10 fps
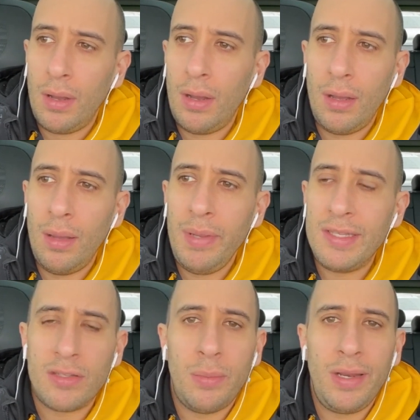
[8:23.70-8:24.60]
I
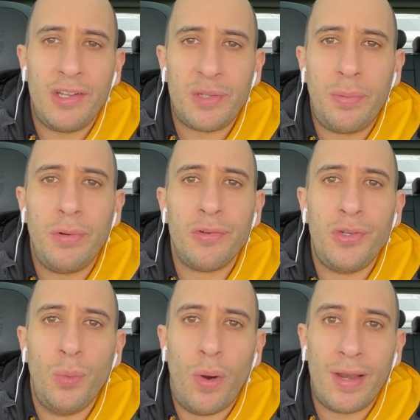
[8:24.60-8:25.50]
meet so many entrepreneurs
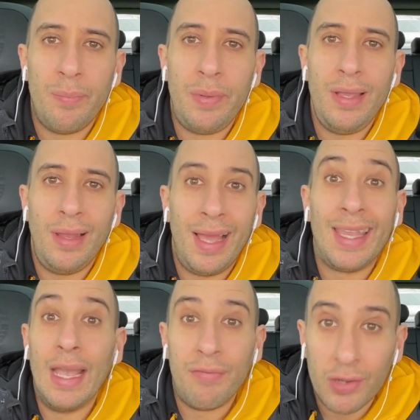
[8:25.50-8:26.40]
who want to be
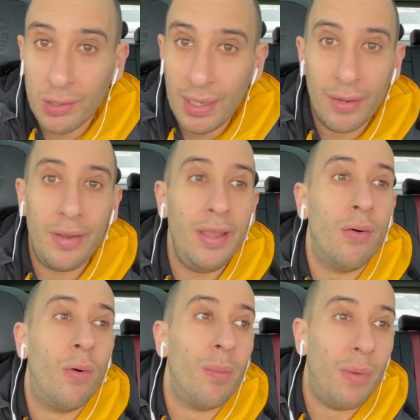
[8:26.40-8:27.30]
like Kevin O'Leary
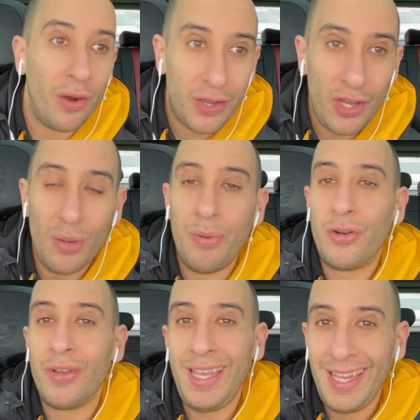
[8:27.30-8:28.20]
or Mark
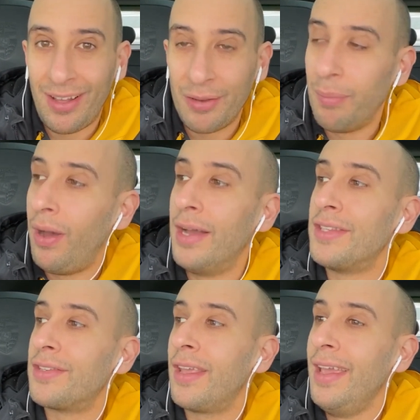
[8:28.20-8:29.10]
Cuban or Elon
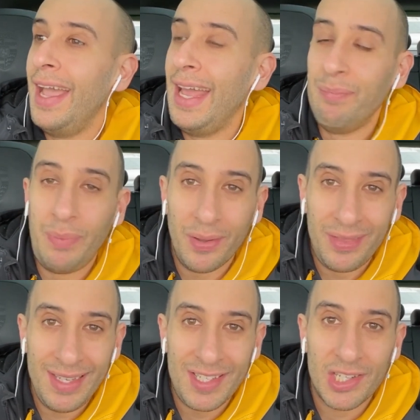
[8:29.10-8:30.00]
Musk and
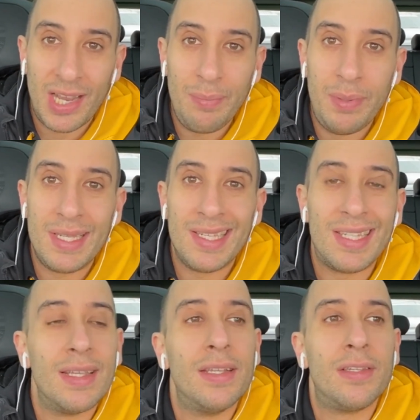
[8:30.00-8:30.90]
build these giant
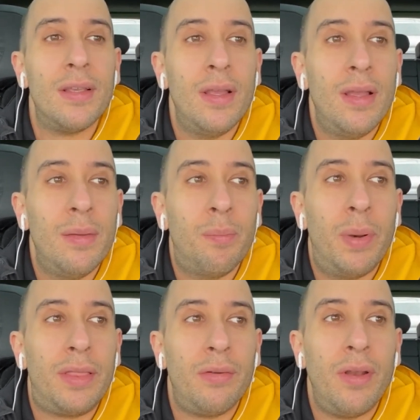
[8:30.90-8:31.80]
businesses,
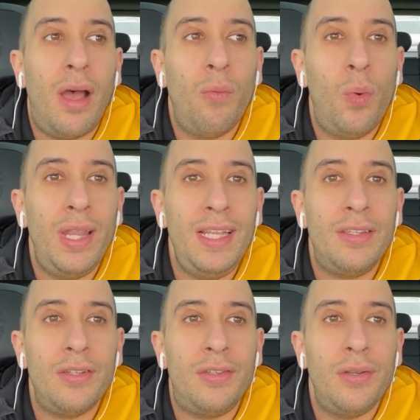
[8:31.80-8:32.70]
but they're not willing
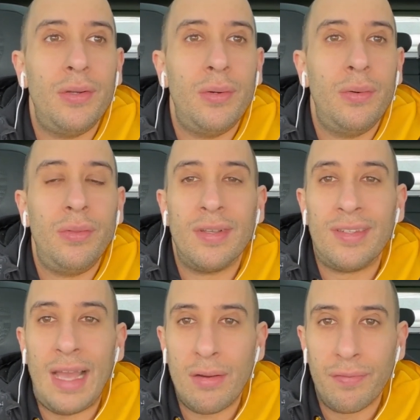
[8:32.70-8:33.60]
to do the
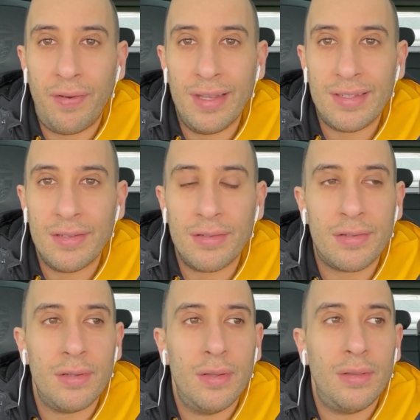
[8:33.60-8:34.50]

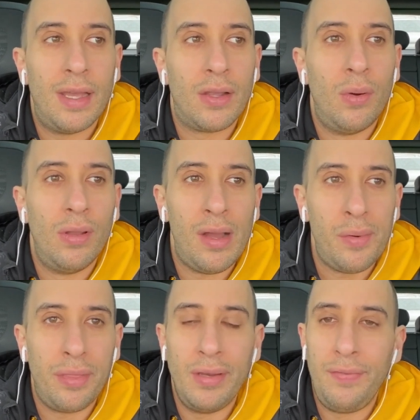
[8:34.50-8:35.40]
sacrifices that go along
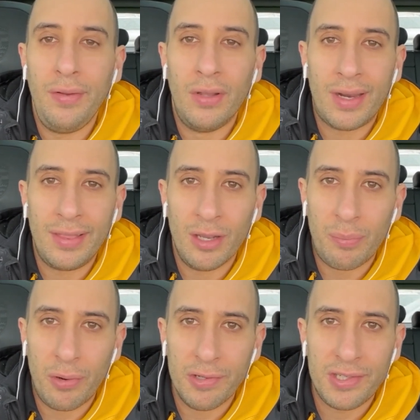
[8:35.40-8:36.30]
with it. If you look at their
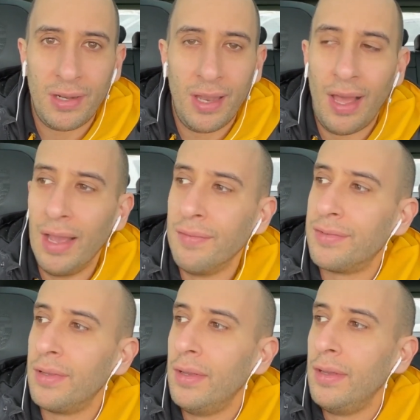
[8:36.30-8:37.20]
personal
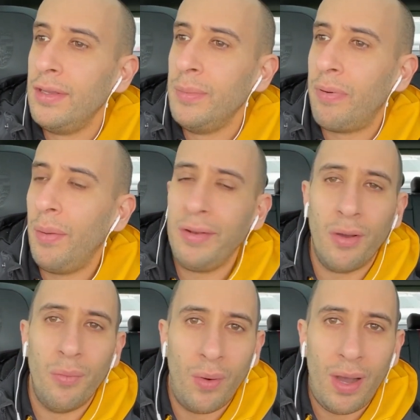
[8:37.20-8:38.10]
lives, you probably
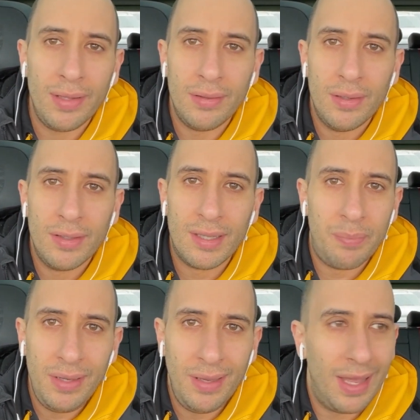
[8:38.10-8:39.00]
don't want to
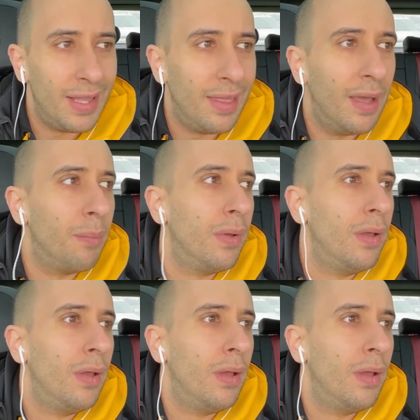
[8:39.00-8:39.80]
be like them.